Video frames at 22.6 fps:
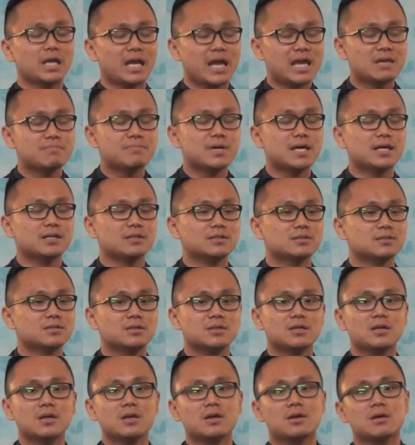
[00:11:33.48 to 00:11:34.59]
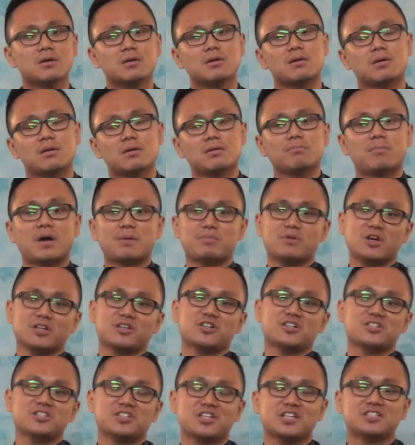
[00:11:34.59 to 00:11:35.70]
Amen. My
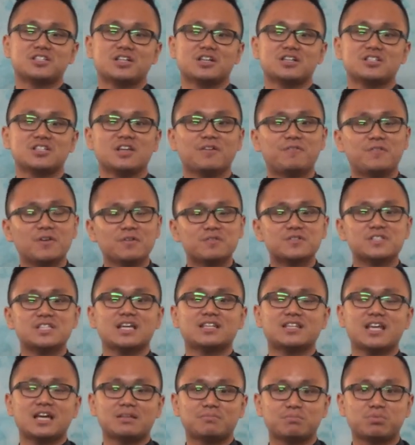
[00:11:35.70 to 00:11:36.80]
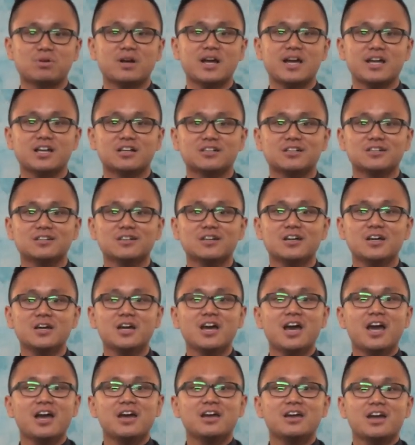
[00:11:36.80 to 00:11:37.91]
brothers and sisters, if you've said that prayer,
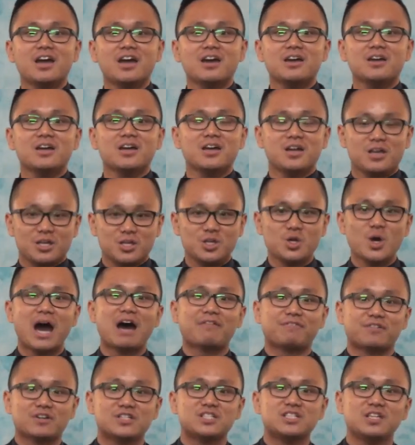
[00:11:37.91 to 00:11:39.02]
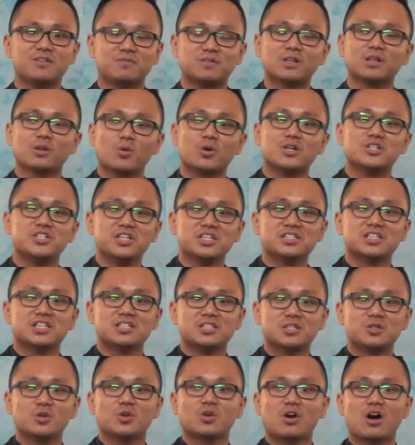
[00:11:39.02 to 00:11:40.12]
you have received the Lord Jesus
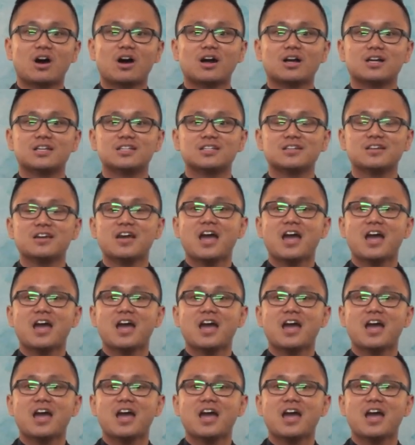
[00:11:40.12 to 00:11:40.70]
into your heart.